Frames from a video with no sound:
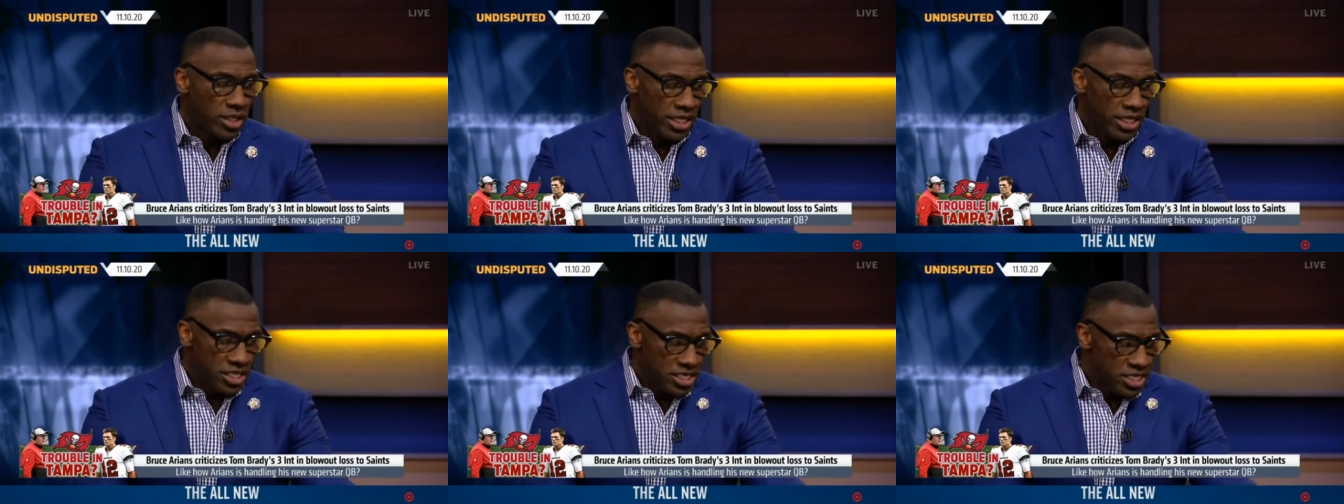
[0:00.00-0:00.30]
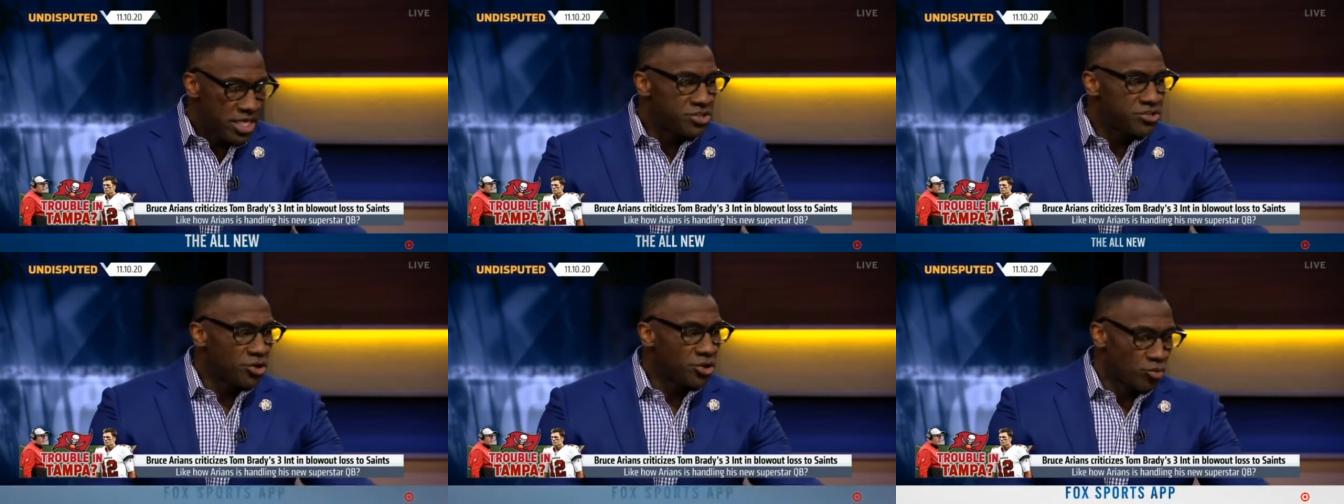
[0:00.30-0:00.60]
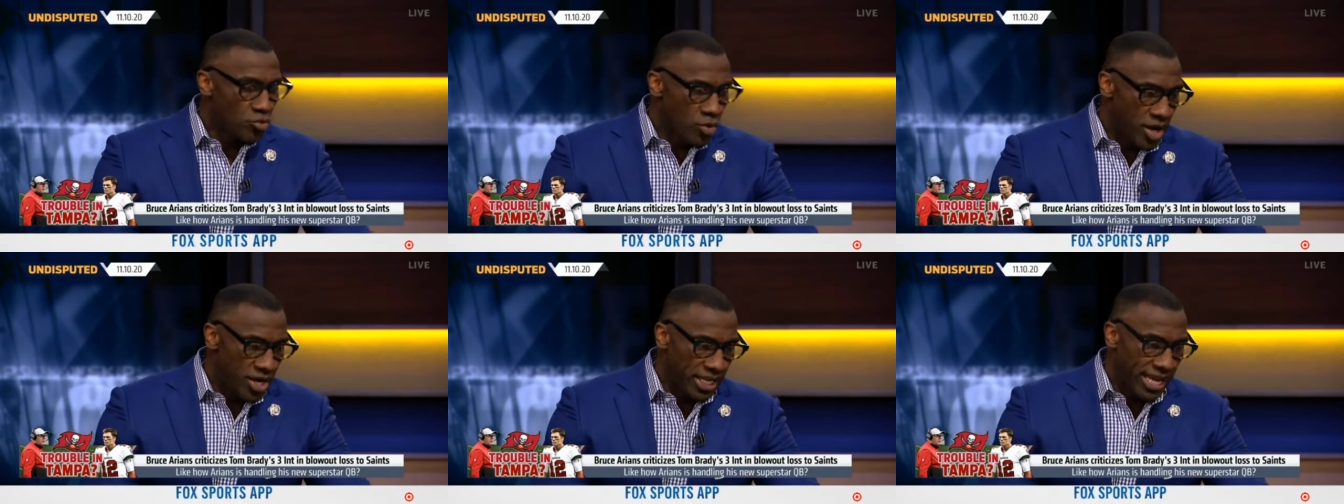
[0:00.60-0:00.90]
He needs a
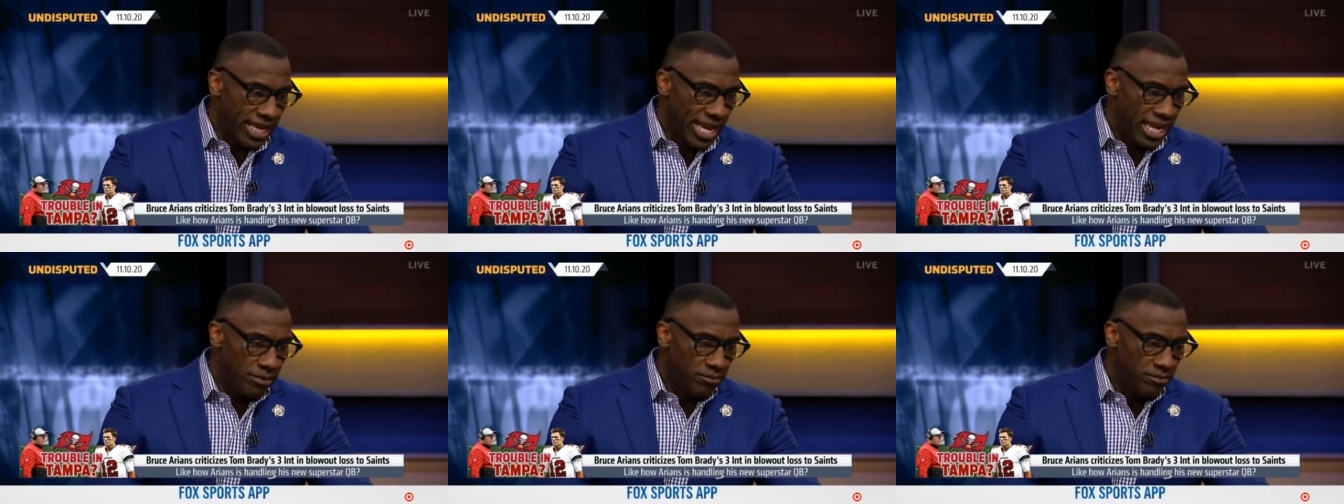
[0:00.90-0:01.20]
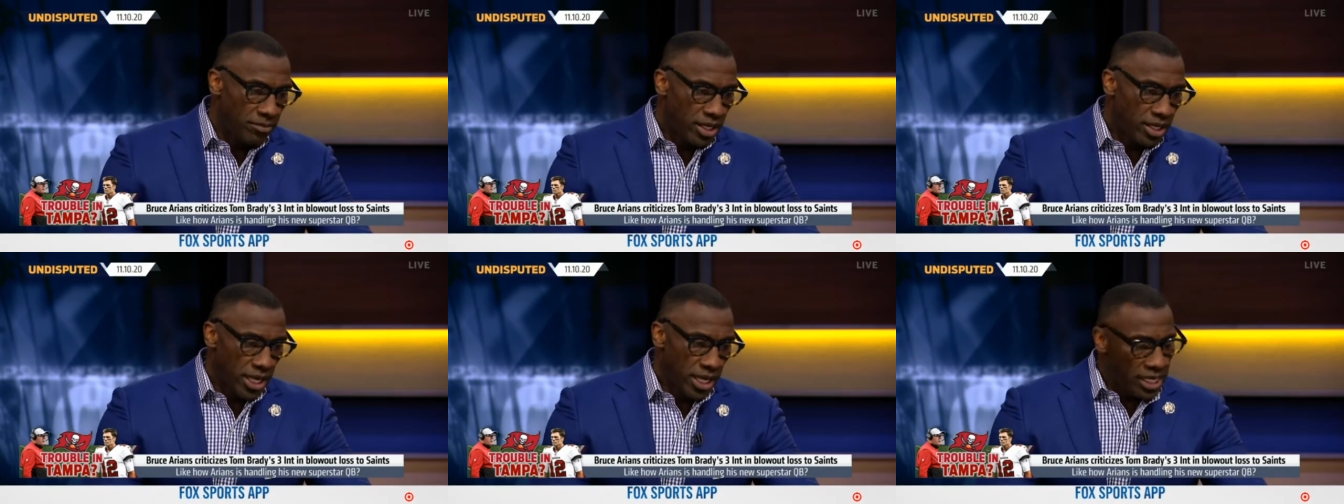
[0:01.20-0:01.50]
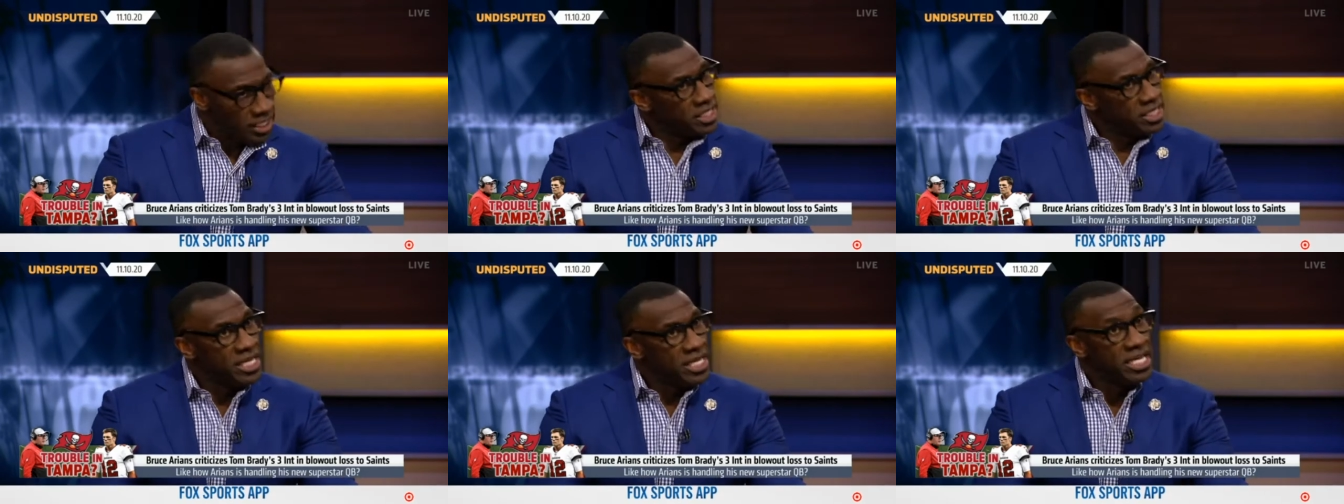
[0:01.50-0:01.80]
running game
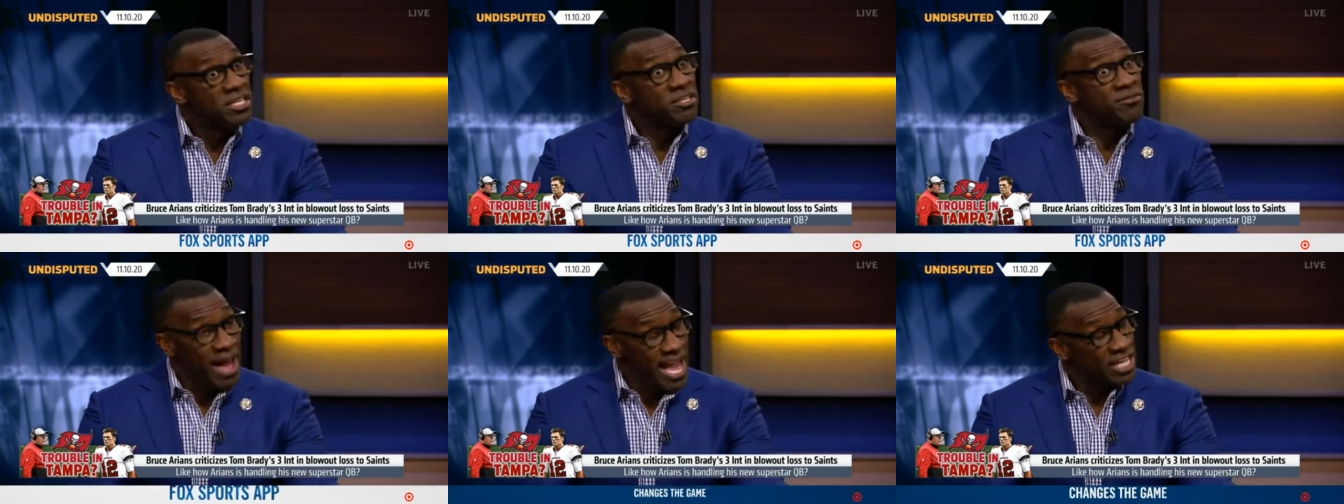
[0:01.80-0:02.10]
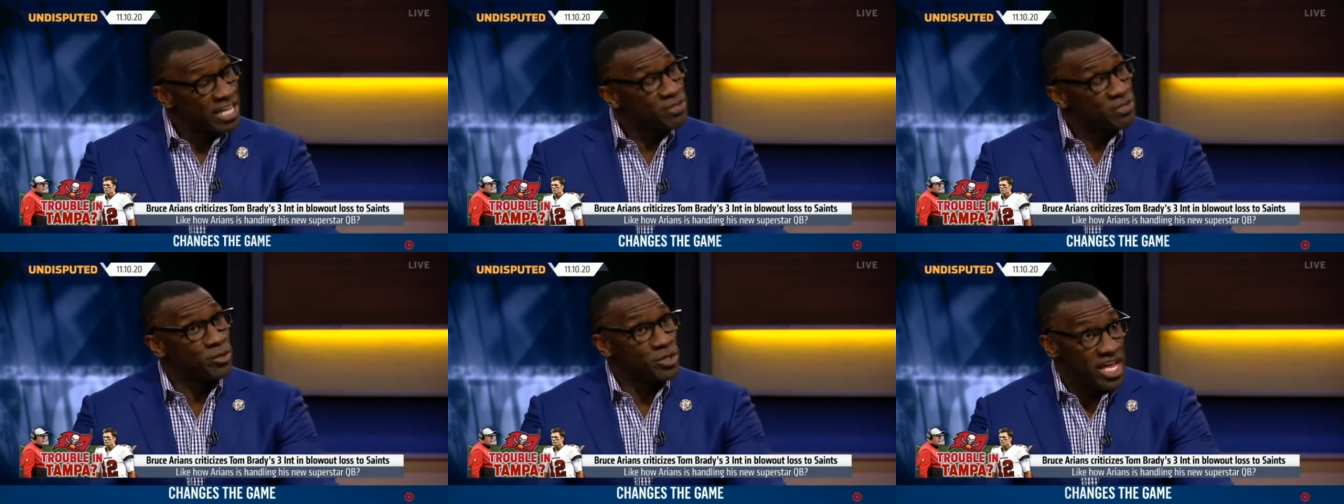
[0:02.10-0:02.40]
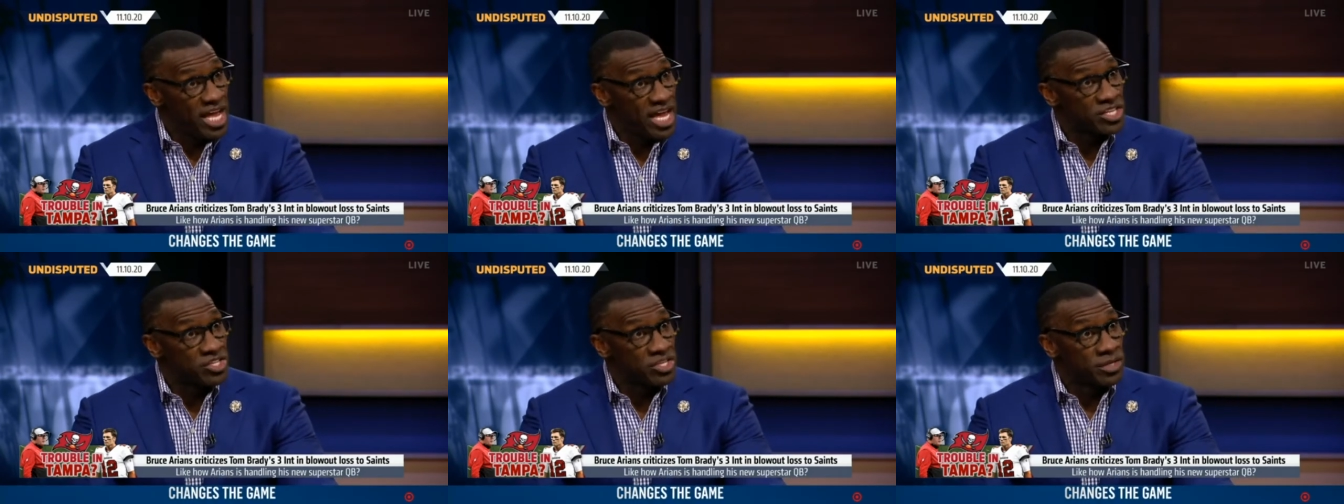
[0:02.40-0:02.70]
and he needs max
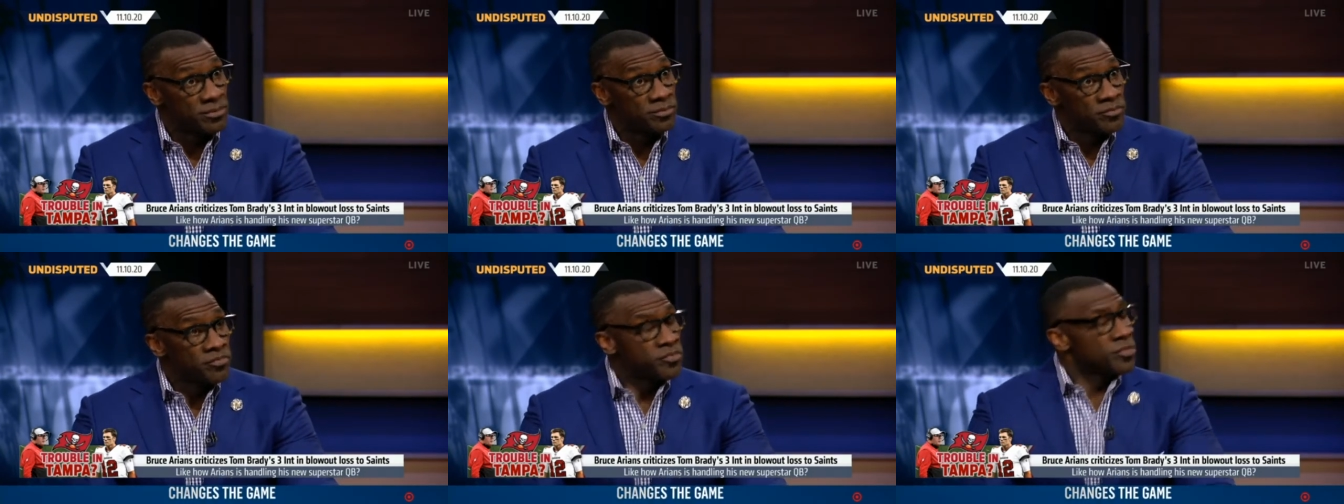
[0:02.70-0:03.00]
protection.